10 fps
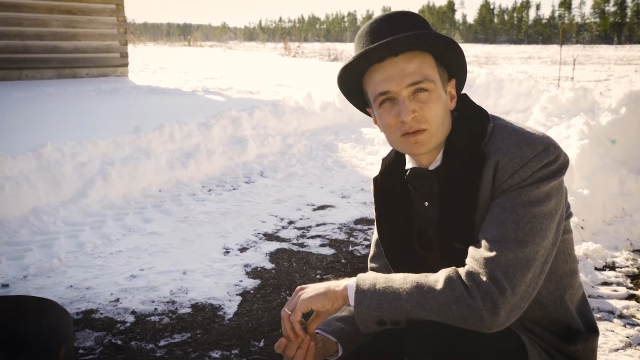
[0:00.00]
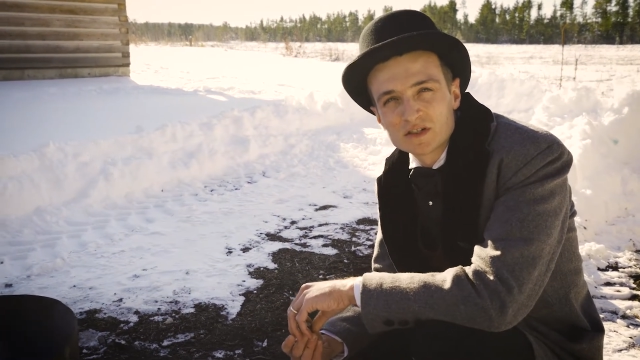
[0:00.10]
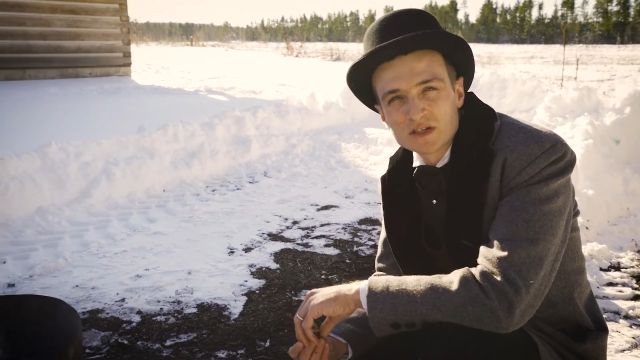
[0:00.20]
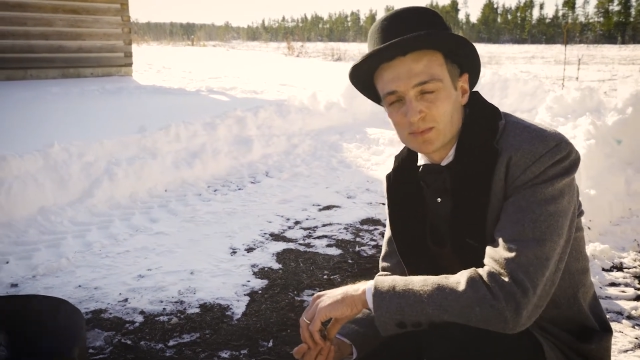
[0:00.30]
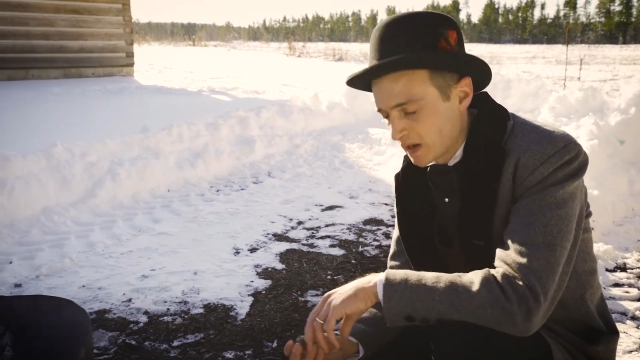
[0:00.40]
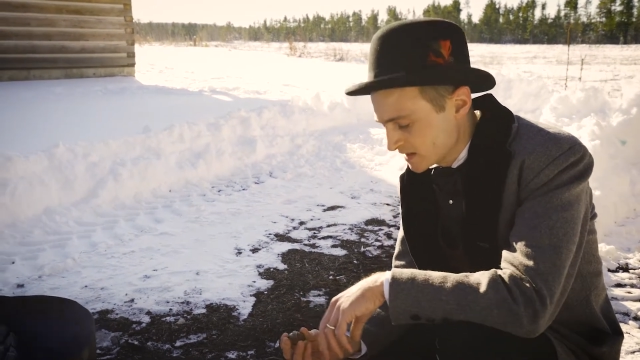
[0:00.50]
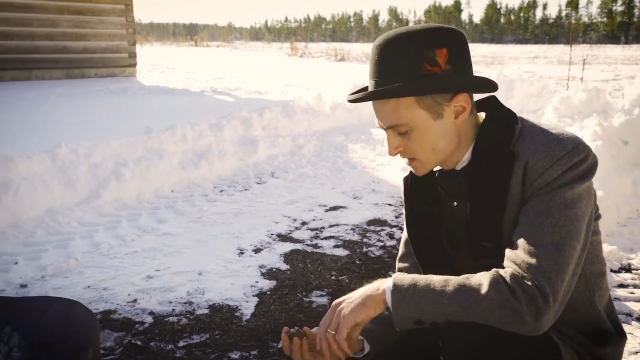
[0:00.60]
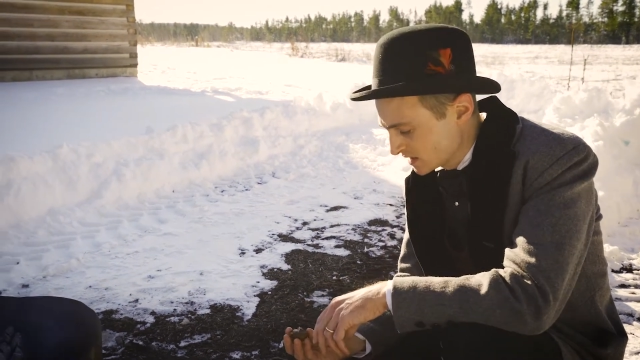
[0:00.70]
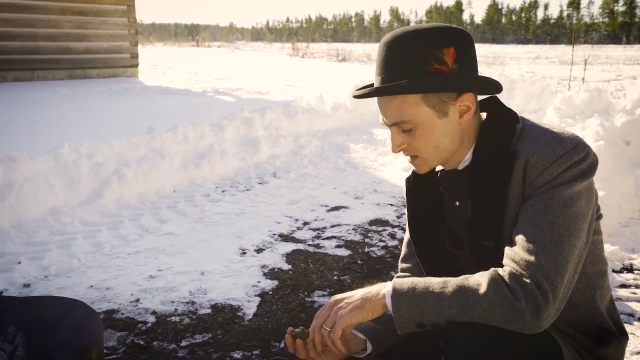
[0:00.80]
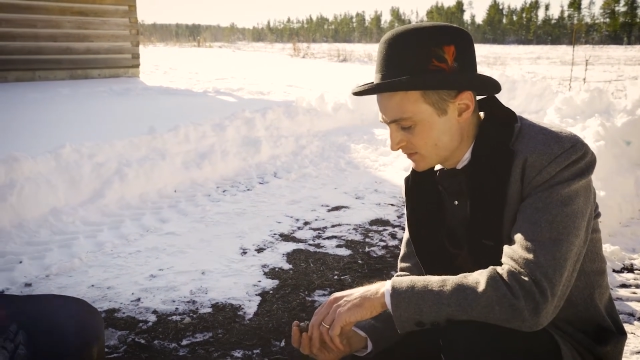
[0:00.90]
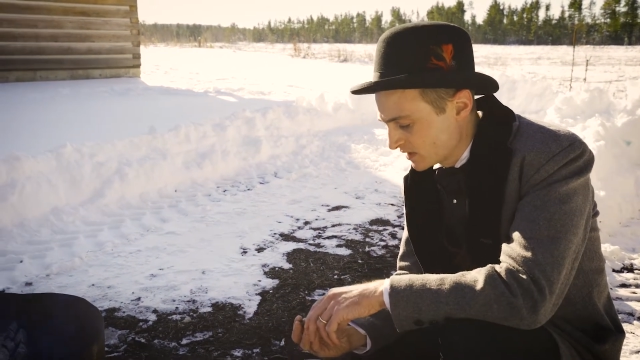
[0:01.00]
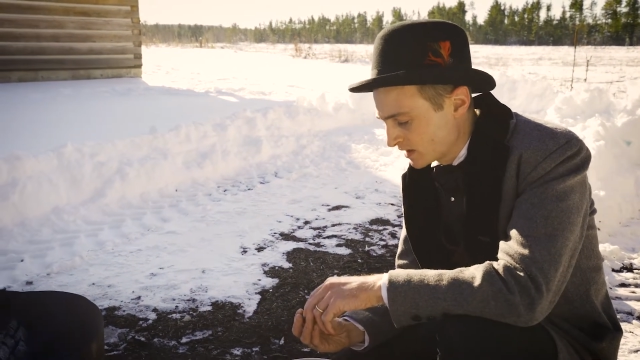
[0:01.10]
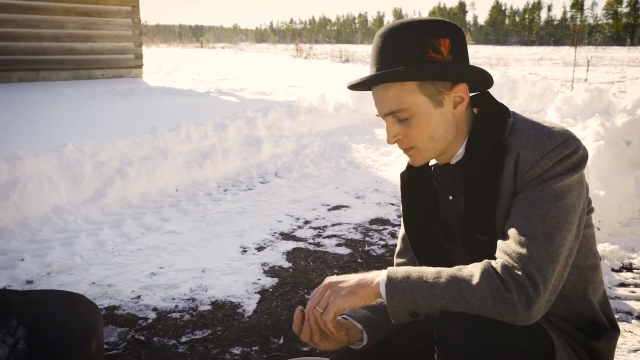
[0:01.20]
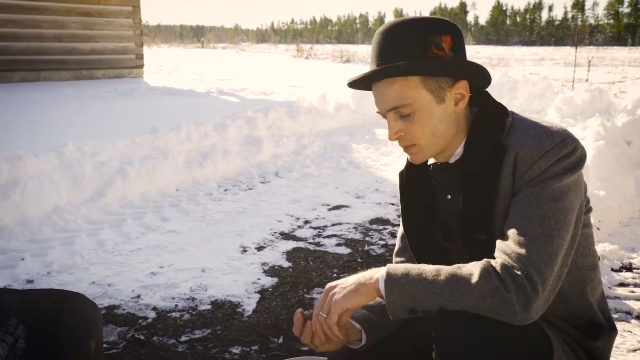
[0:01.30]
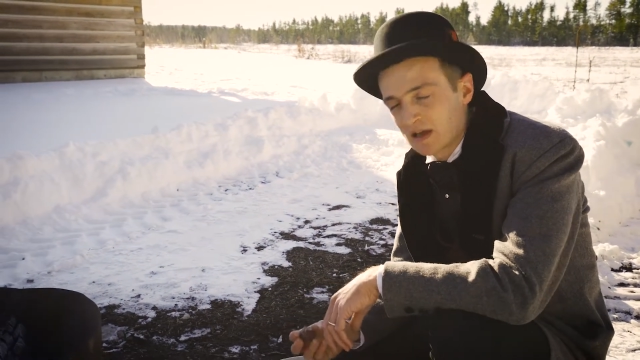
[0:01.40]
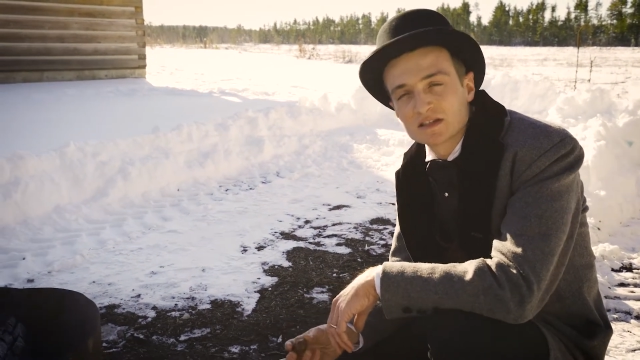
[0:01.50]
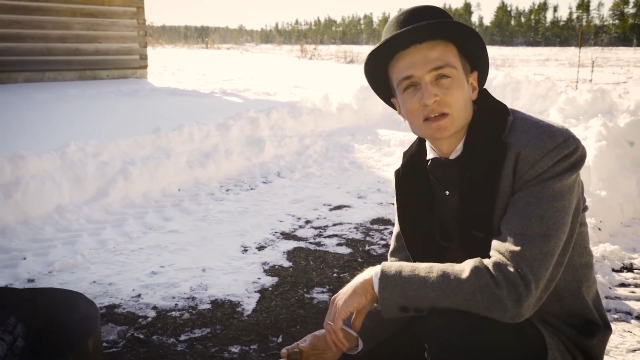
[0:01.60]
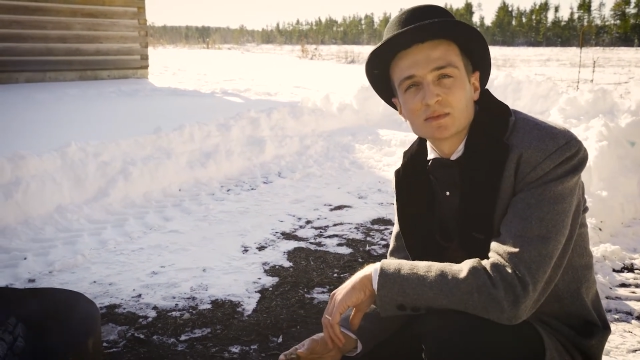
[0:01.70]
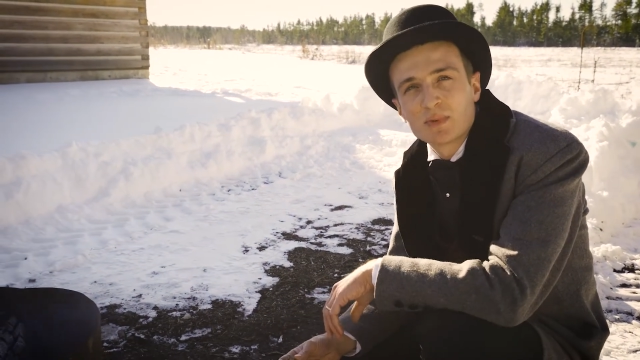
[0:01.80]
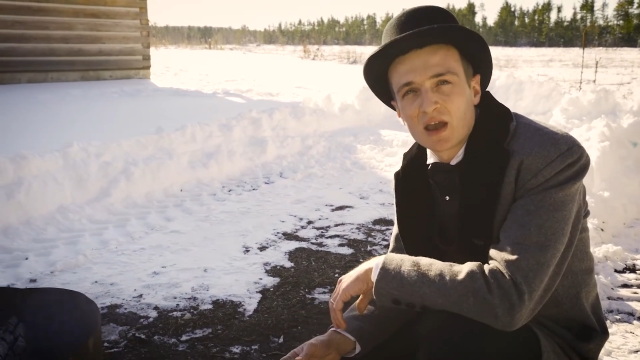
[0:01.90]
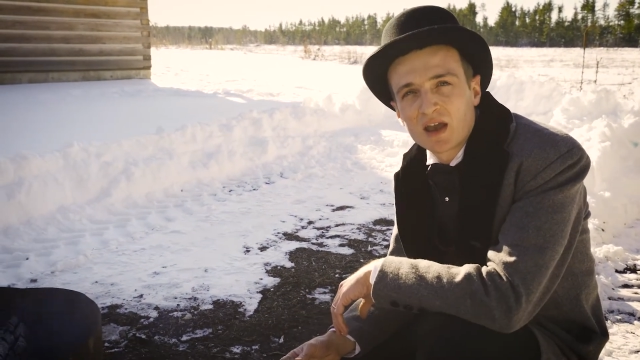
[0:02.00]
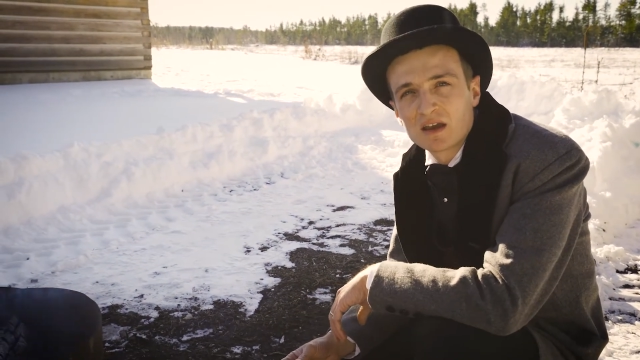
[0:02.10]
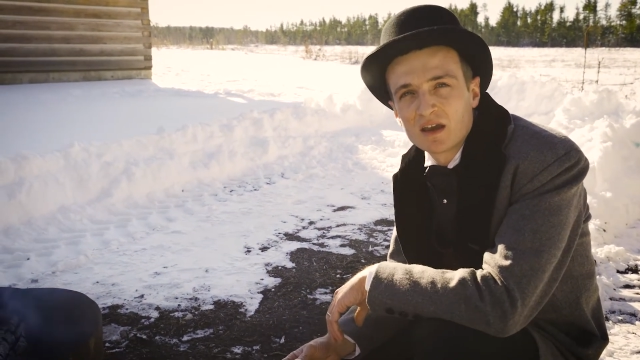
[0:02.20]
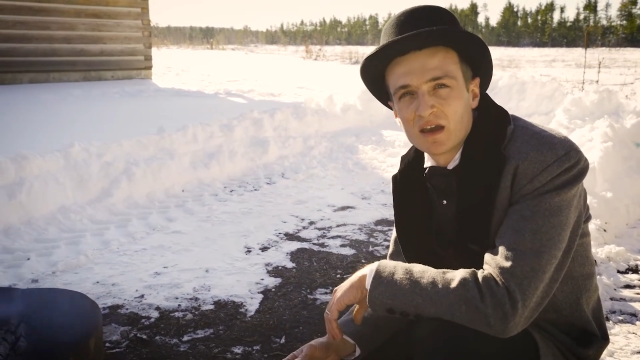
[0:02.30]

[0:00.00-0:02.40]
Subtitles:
which is best because if they're in a plastic bag,